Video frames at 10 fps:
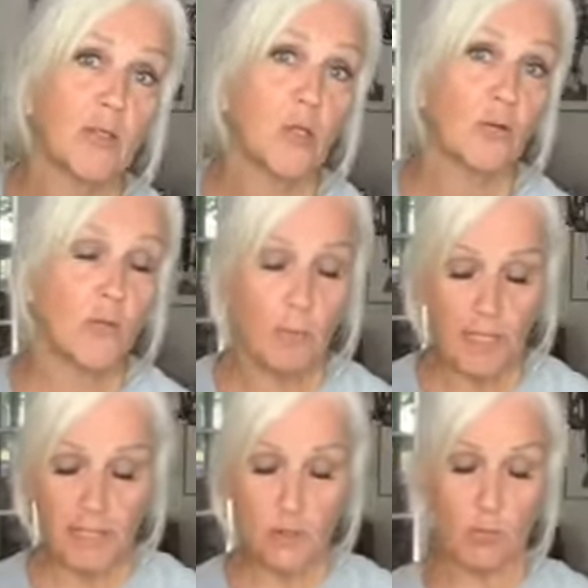So if you
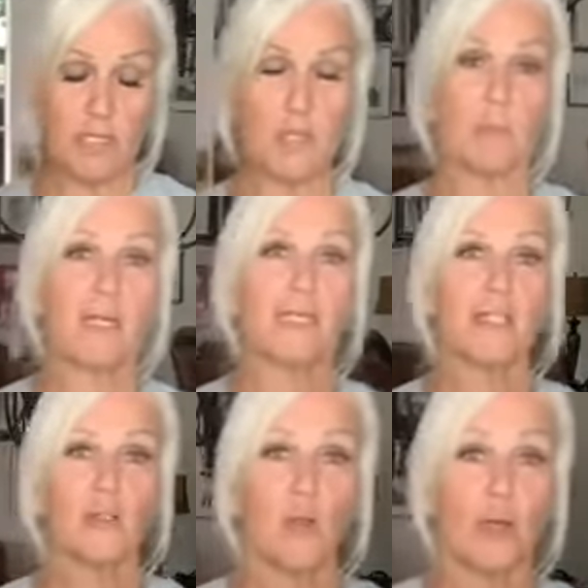make this recipe, it's
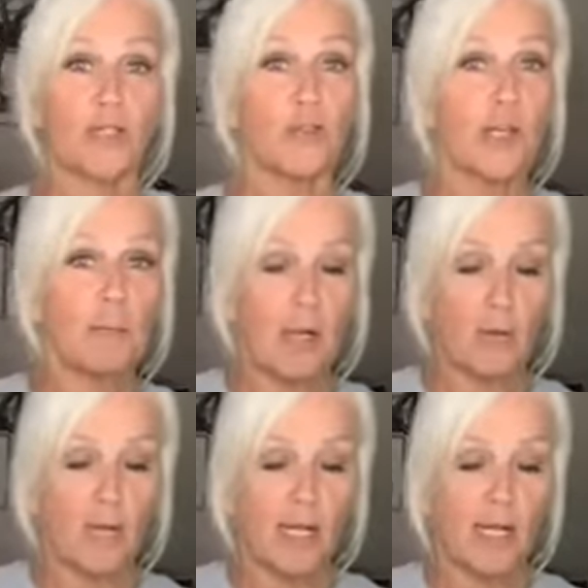going to come out